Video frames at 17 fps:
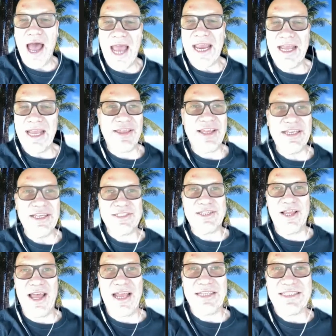I get
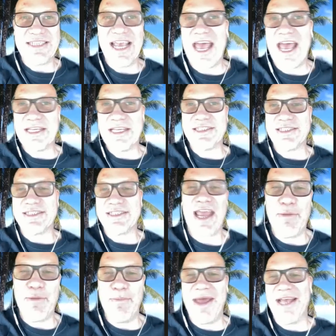these like texts
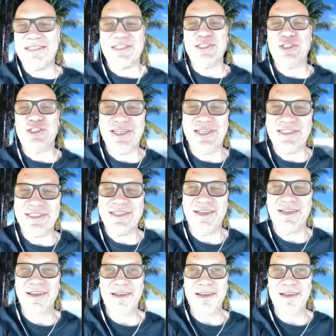and messages,